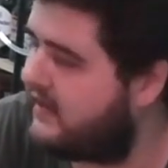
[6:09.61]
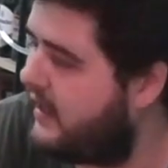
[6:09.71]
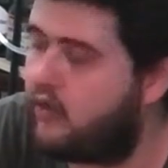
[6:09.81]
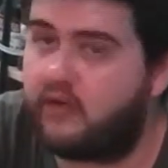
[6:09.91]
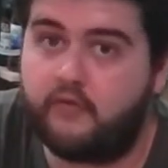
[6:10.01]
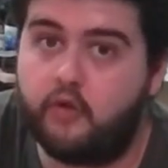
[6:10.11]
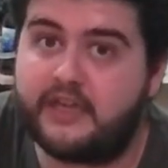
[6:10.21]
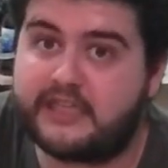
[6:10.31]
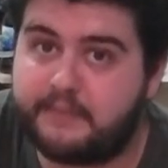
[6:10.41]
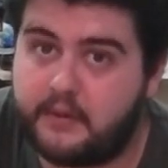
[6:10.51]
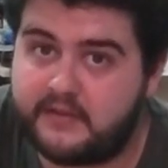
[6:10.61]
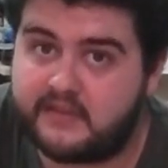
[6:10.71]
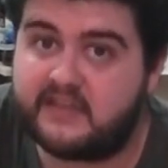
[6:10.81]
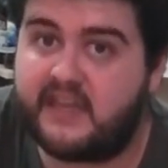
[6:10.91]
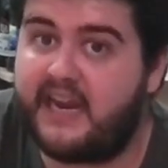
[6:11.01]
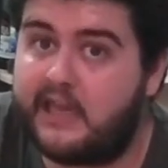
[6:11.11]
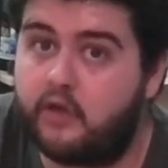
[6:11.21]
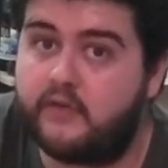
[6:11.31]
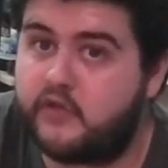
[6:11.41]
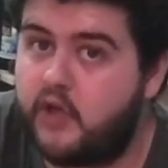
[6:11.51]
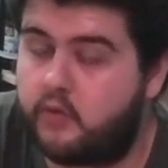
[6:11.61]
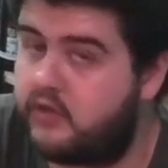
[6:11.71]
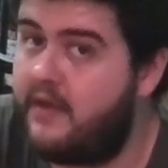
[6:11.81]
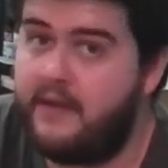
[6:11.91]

a lot of good experiences, and a lot of shows.